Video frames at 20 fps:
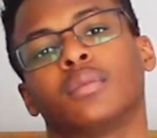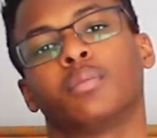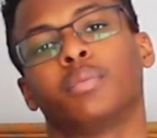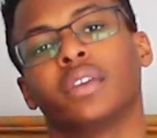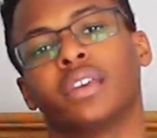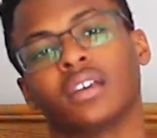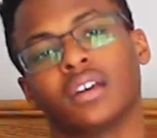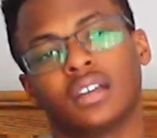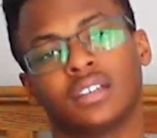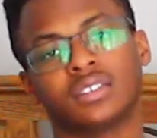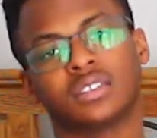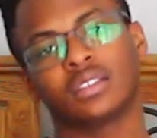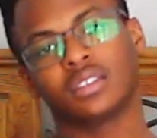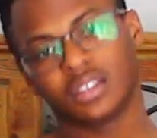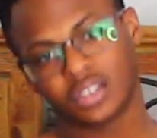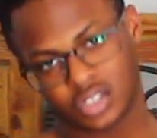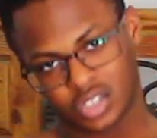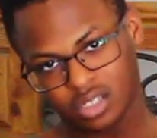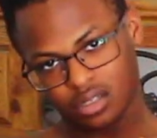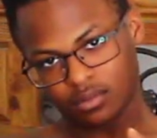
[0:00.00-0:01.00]
because
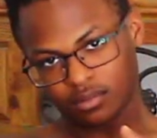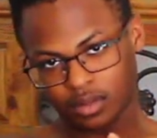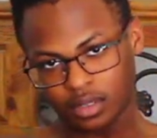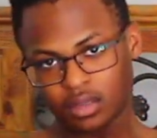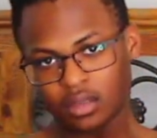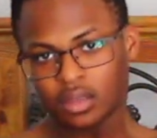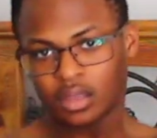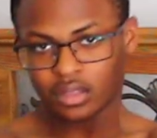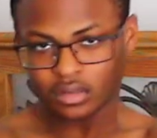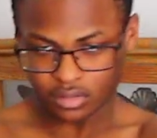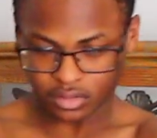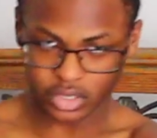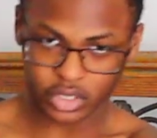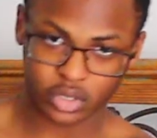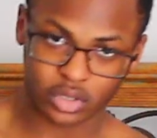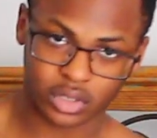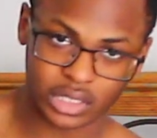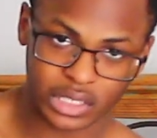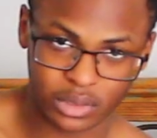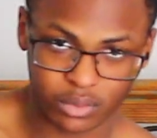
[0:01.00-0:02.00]
the gym,
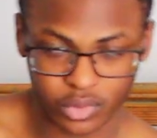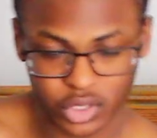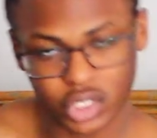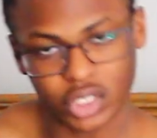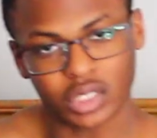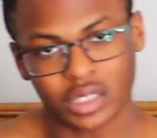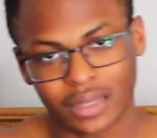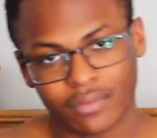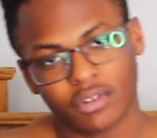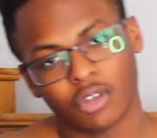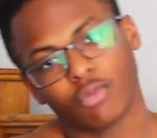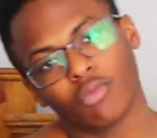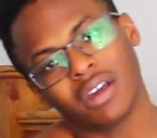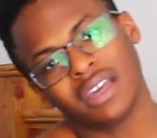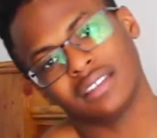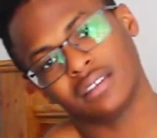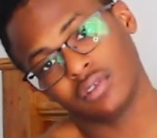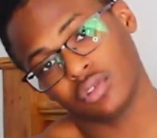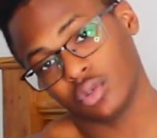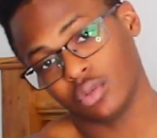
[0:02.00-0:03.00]
literally when you're lifting
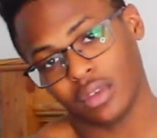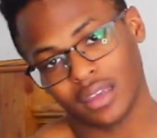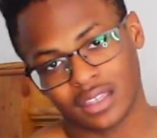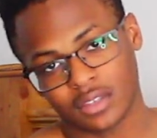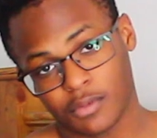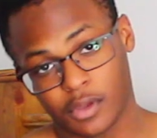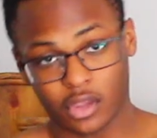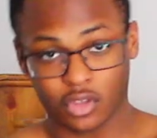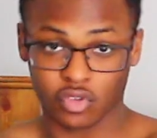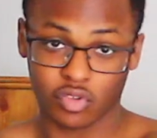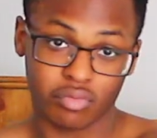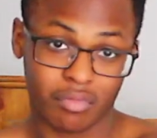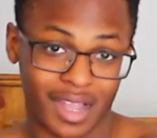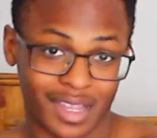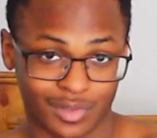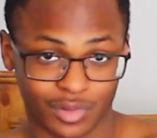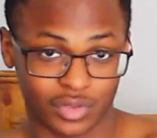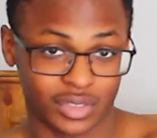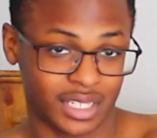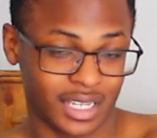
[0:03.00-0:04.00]
weights, you experience
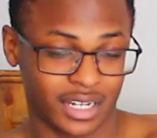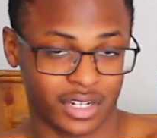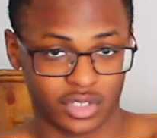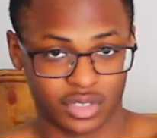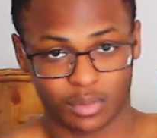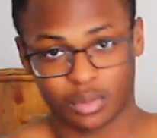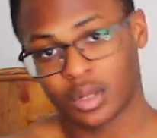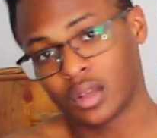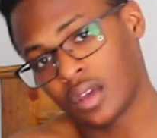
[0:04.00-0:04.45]
micro tears.